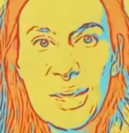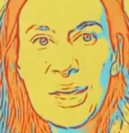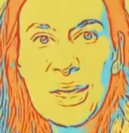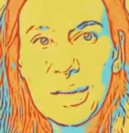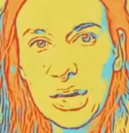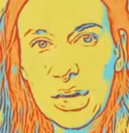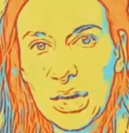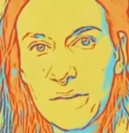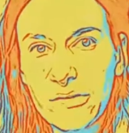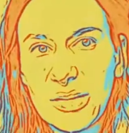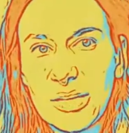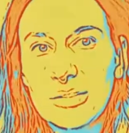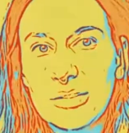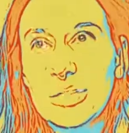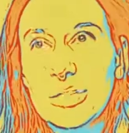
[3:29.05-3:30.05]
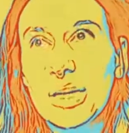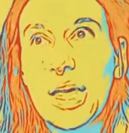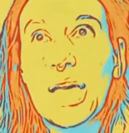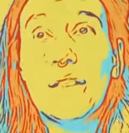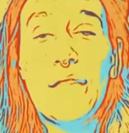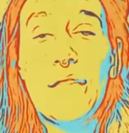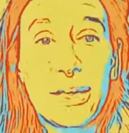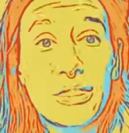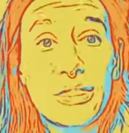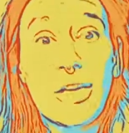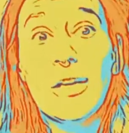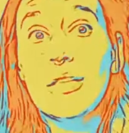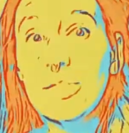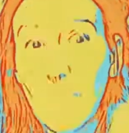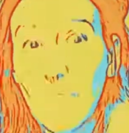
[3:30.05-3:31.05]
can even instigate like
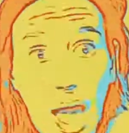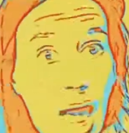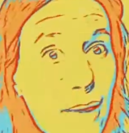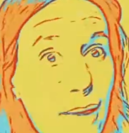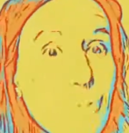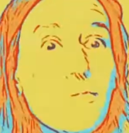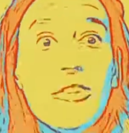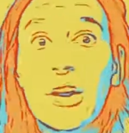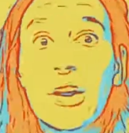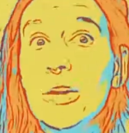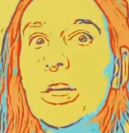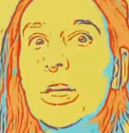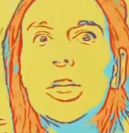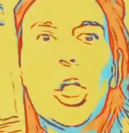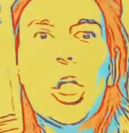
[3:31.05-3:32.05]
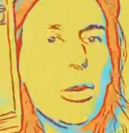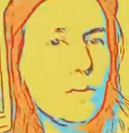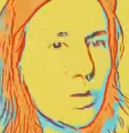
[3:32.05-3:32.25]
the I'm very alone.